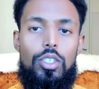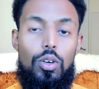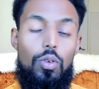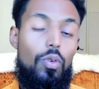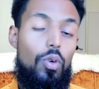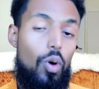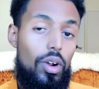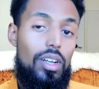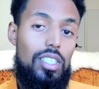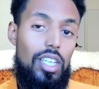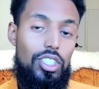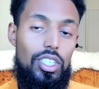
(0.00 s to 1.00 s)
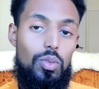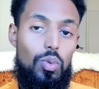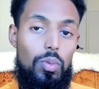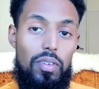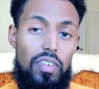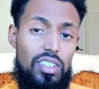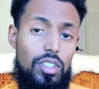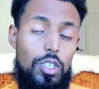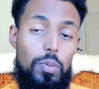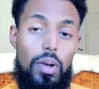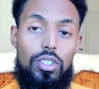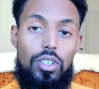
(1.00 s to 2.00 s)
So organizations will be fiscally
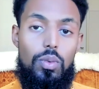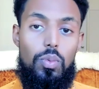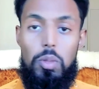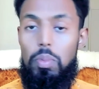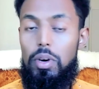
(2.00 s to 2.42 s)
sponsored with